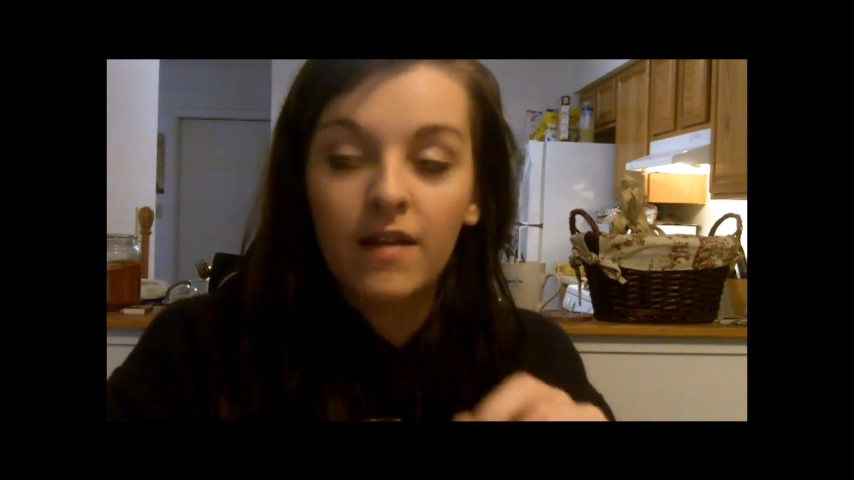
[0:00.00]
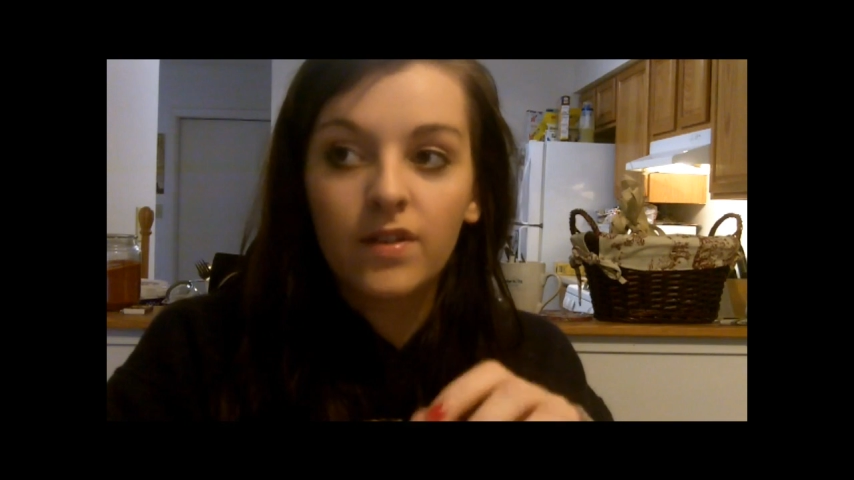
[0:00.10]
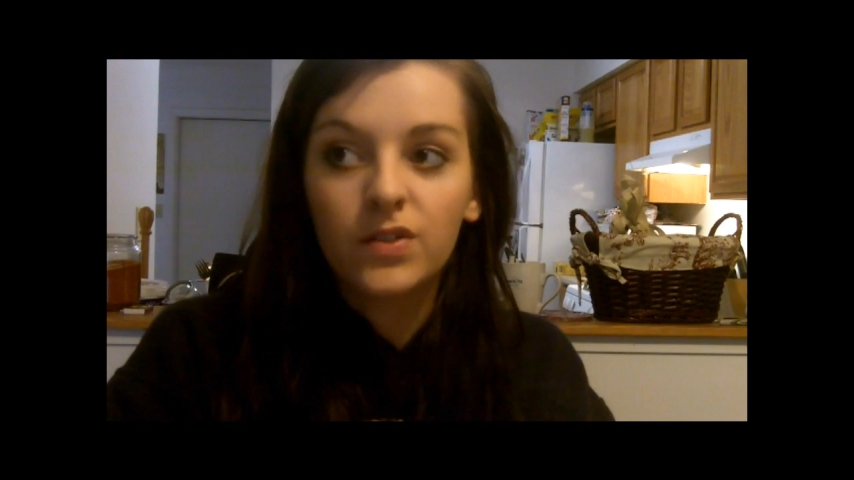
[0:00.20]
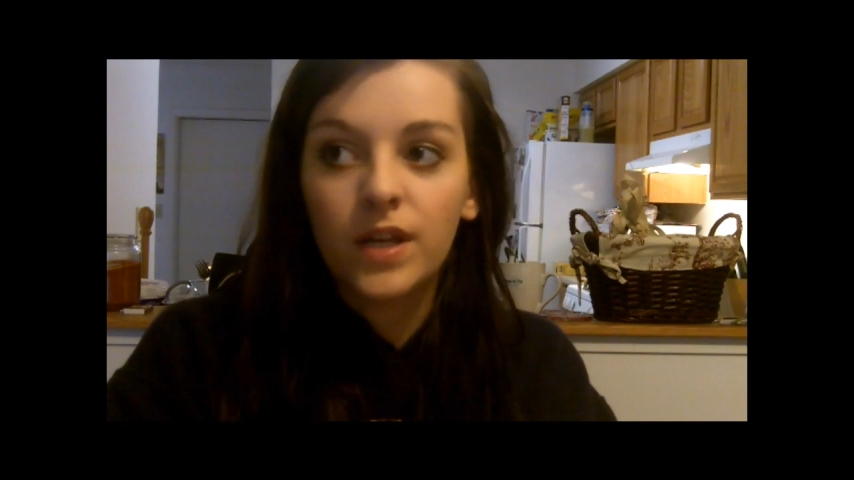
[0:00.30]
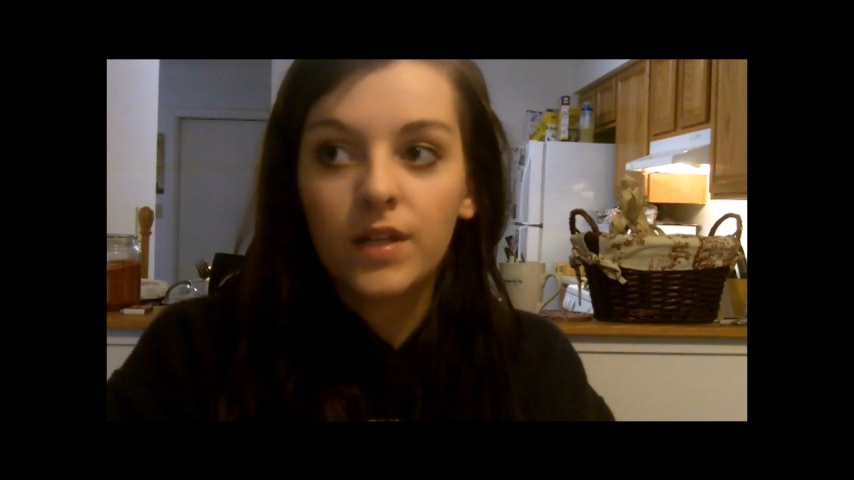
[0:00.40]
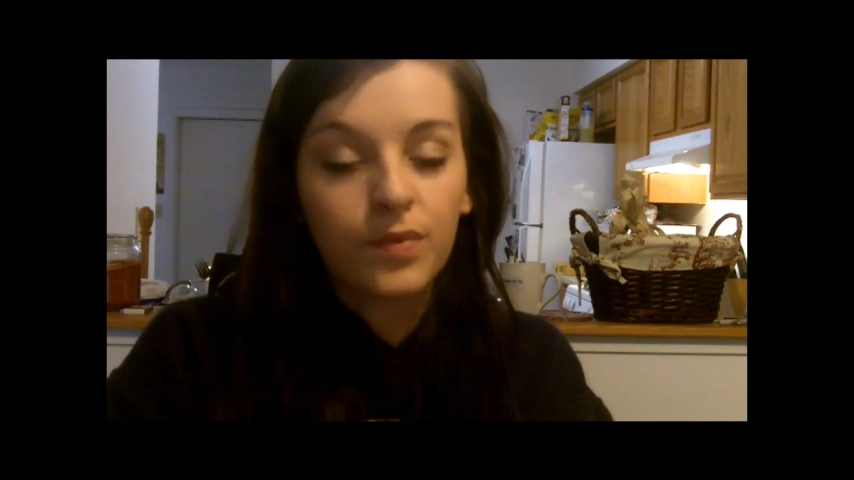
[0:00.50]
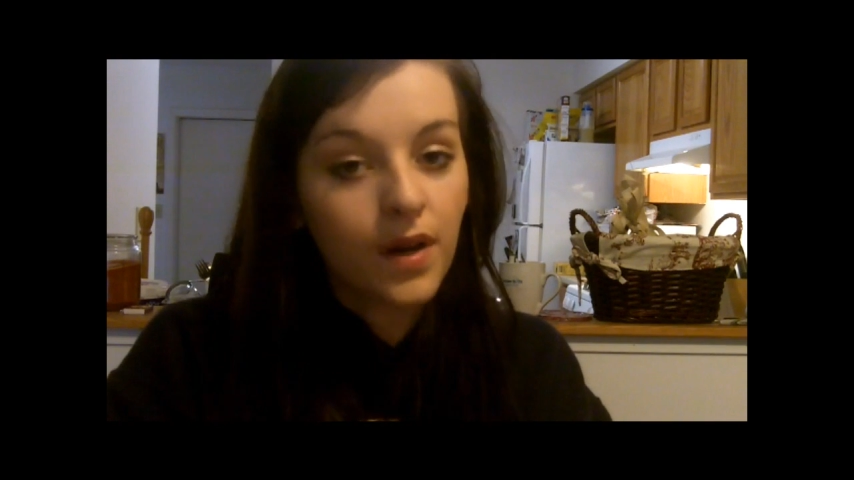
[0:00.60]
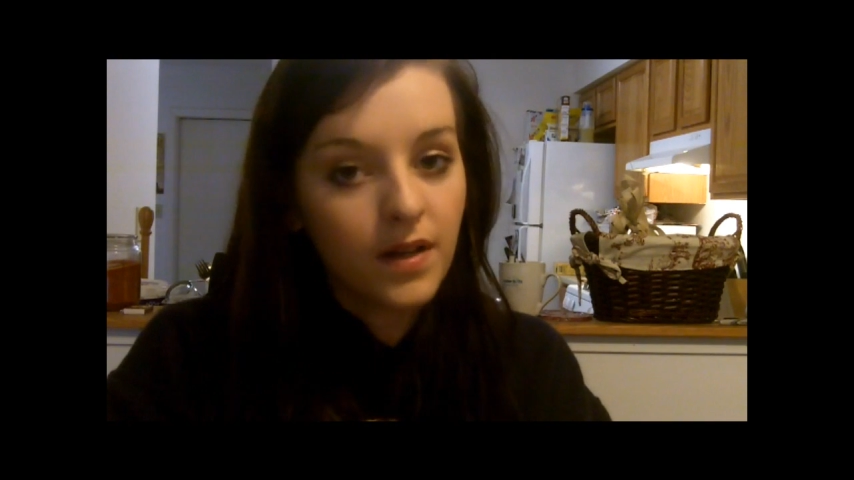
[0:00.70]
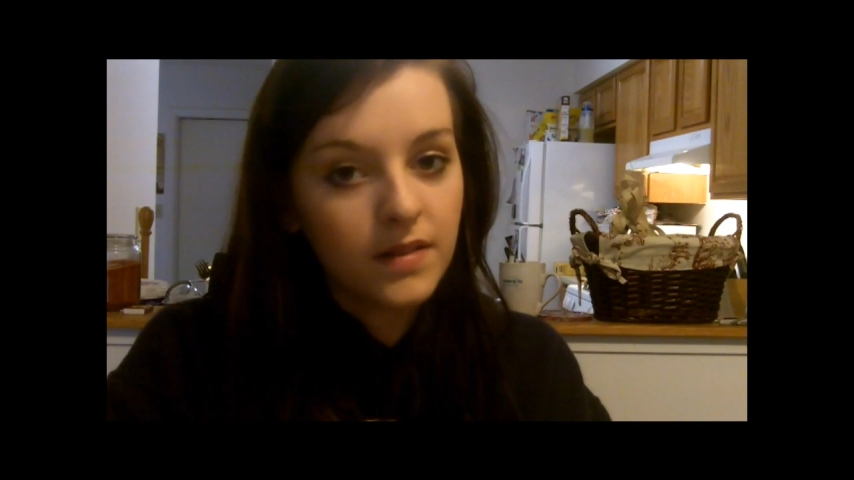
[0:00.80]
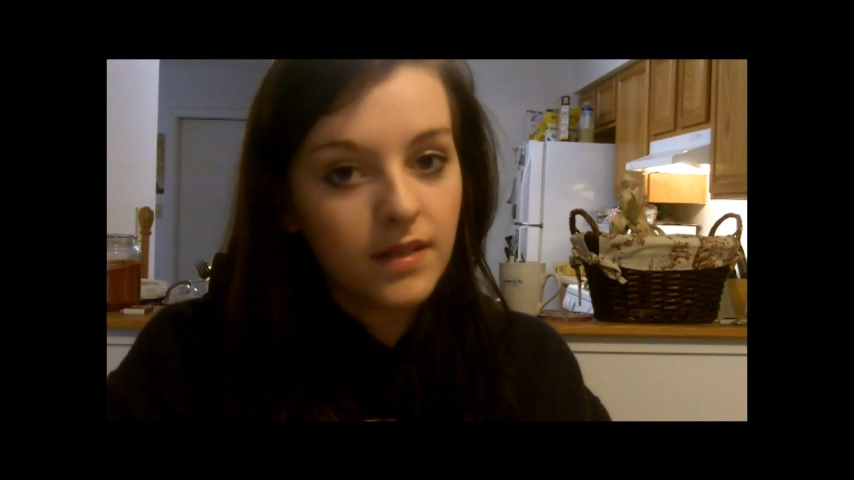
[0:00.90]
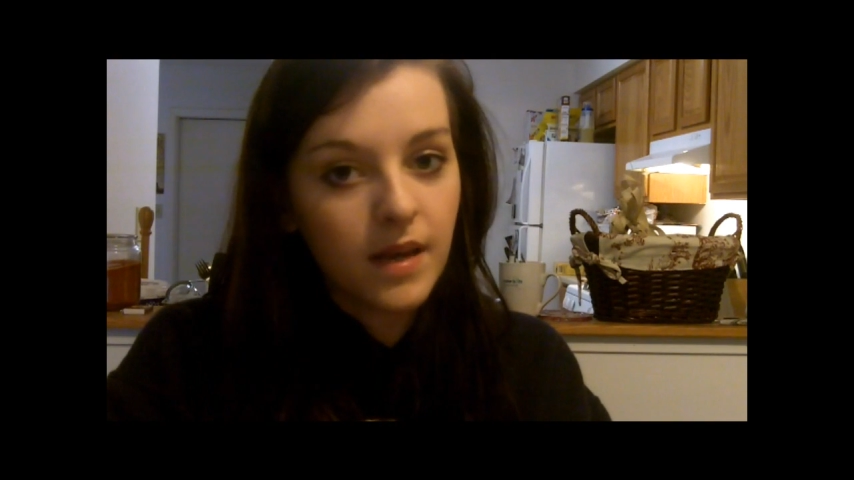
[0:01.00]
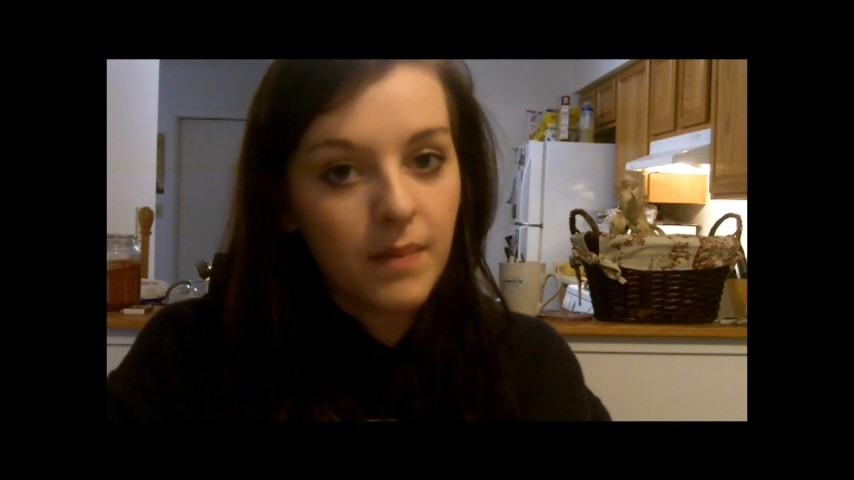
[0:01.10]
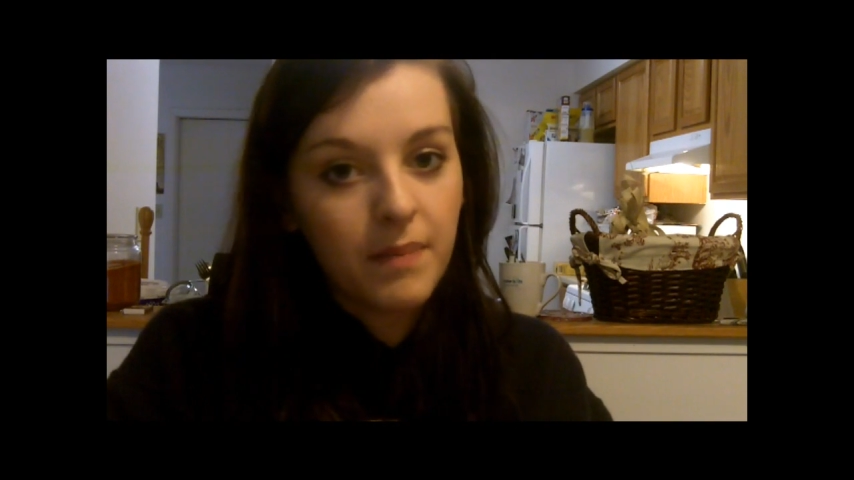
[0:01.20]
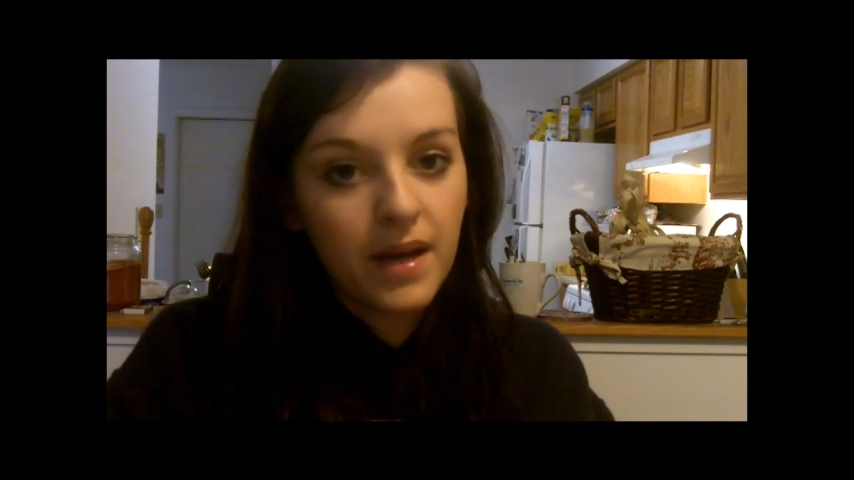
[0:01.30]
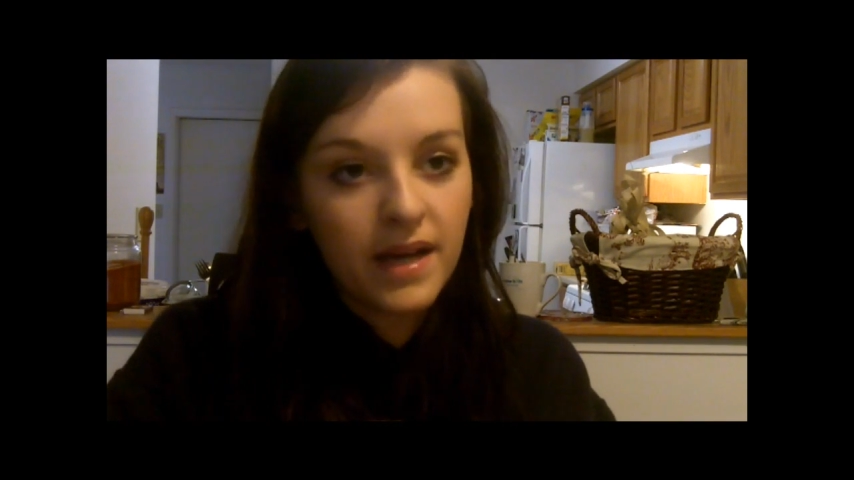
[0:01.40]
I have not tried their products
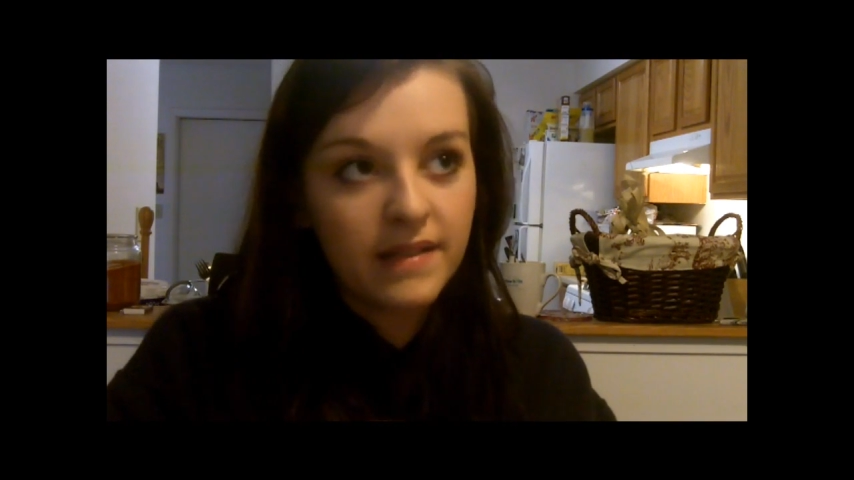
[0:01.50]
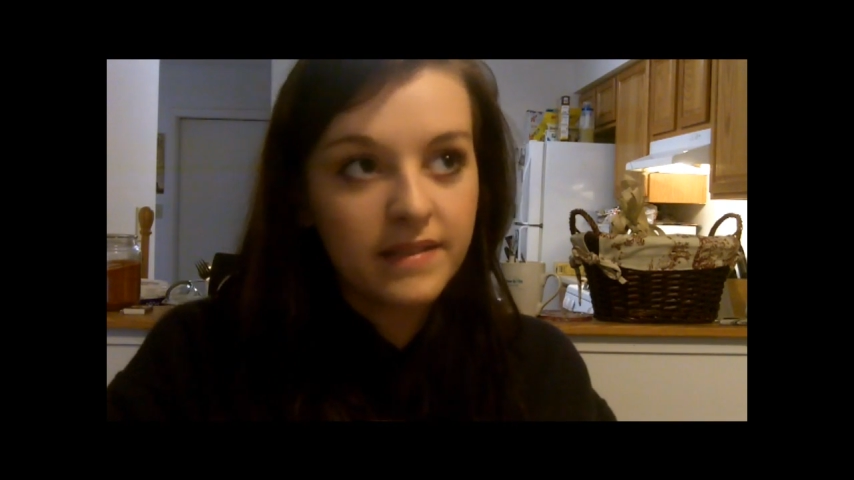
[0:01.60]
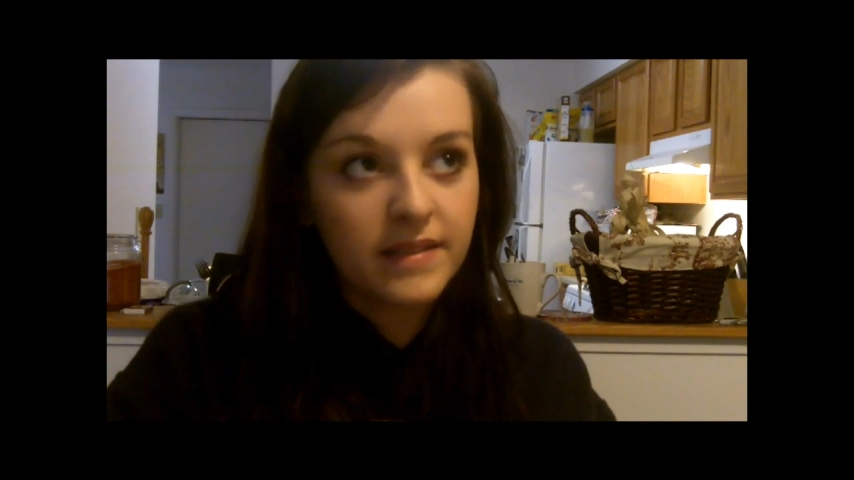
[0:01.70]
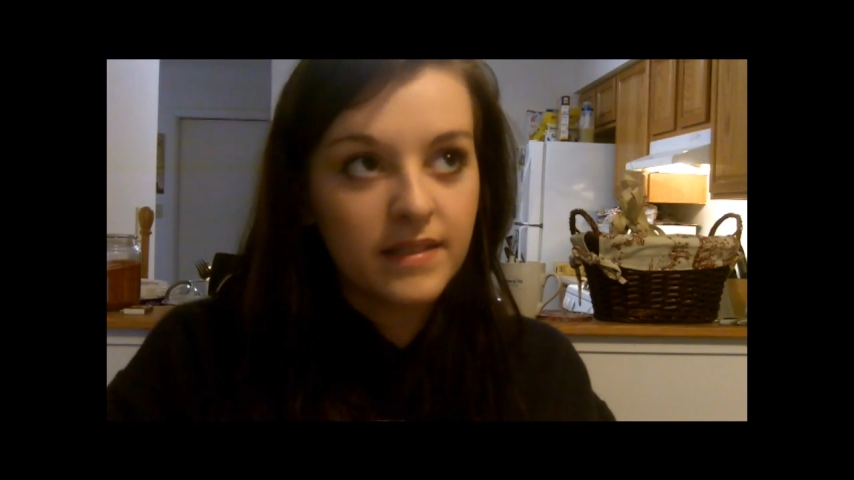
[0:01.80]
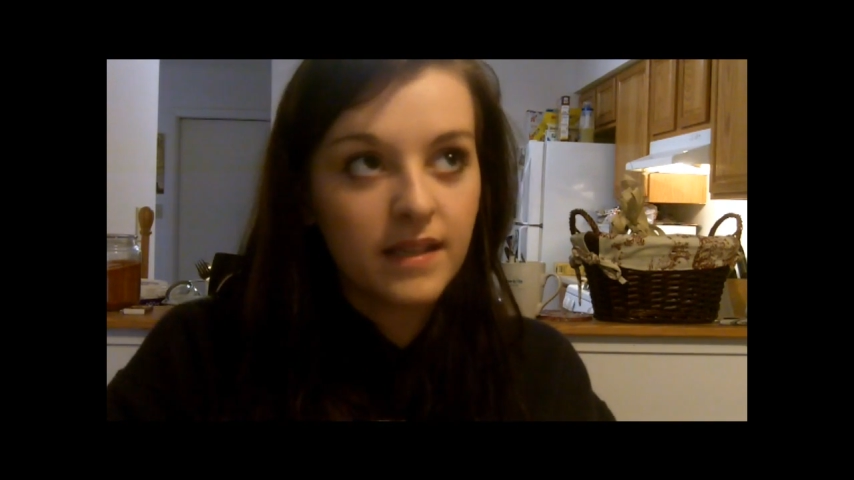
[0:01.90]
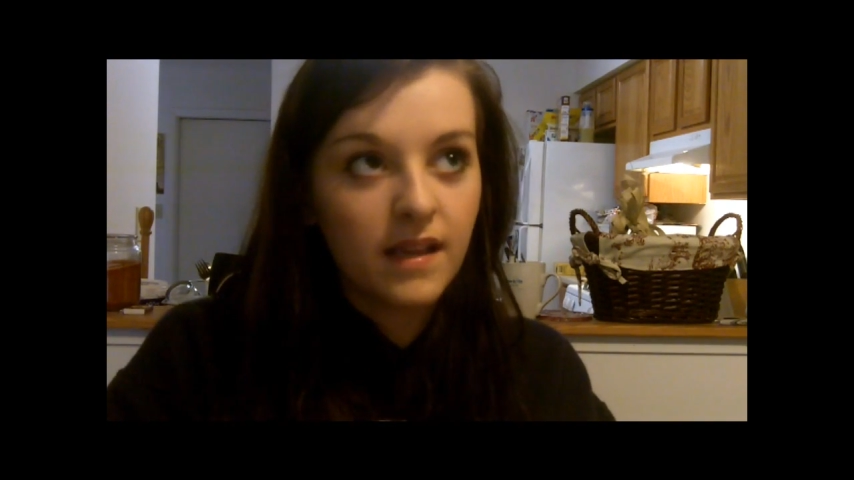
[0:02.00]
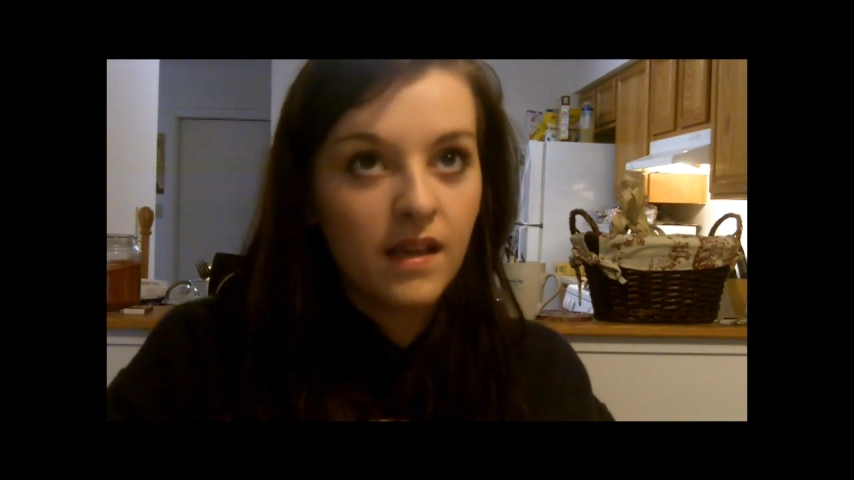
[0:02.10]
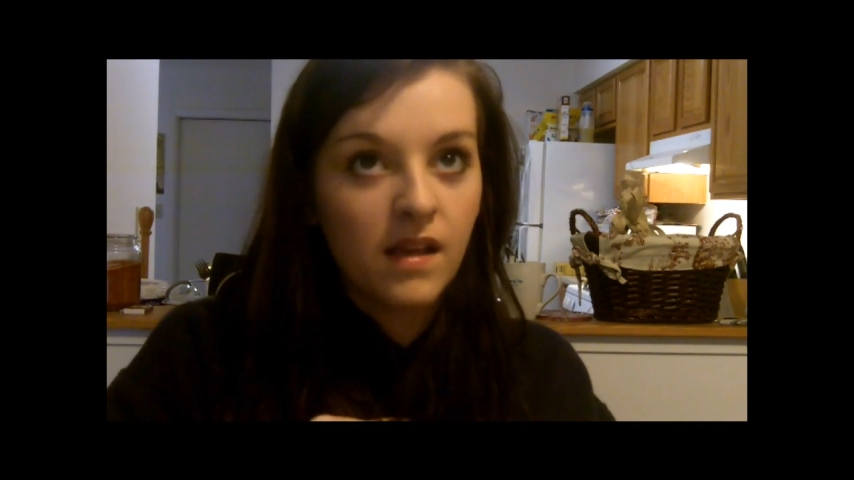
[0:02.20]
yet, but